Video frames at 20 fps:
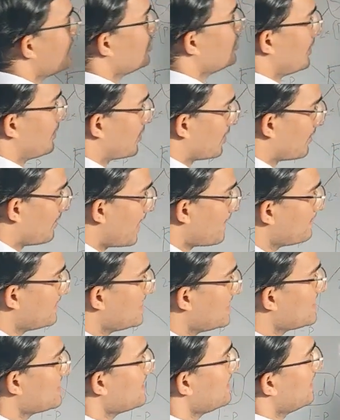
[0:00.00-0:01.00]
Your
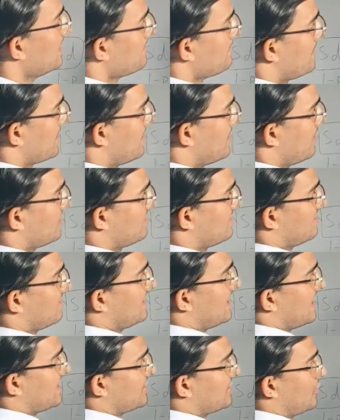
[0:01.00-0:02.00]
probability, because it
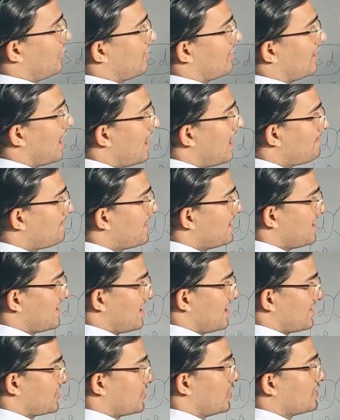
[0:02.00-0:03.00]
has gone up and it
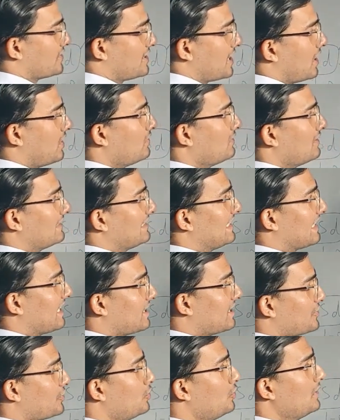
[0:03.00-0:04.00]
has gone down, there
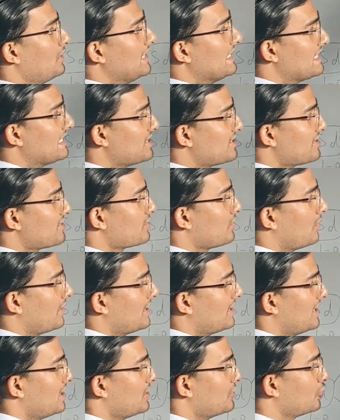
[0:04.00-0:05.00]
are 2 integers over
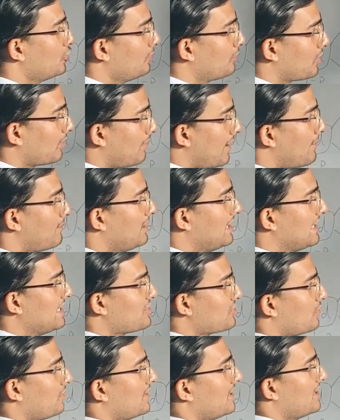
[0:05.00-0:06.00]
here, 2 probabilities
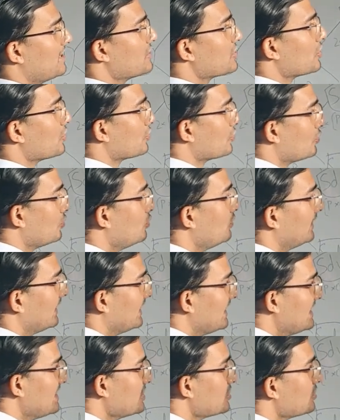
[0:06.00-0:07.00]
over here. So 2
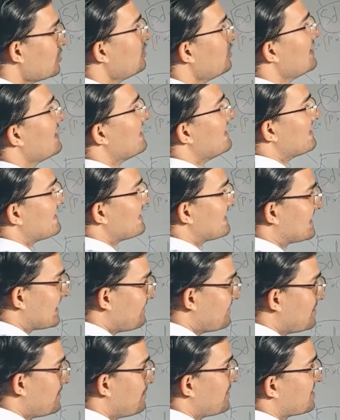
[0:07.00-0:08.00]
into
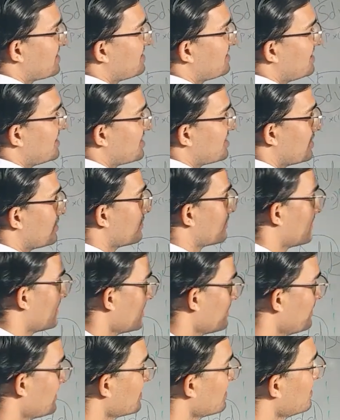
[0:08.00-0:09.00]
70% into
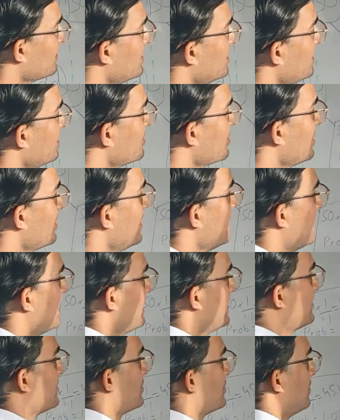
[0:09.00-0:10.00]
30%
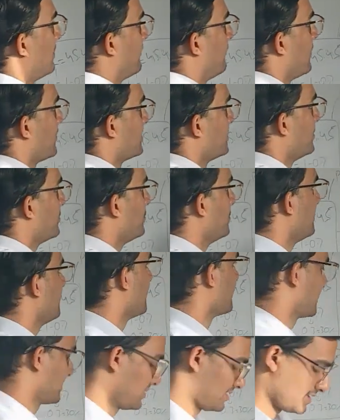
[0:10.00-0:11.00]
is your
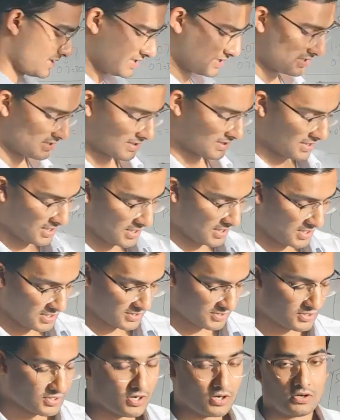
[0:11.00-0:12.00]
42%.
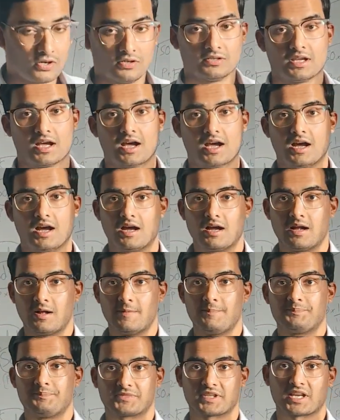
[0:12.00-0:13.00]
So
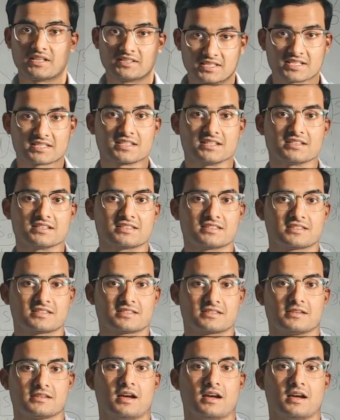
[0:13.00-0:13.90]
this is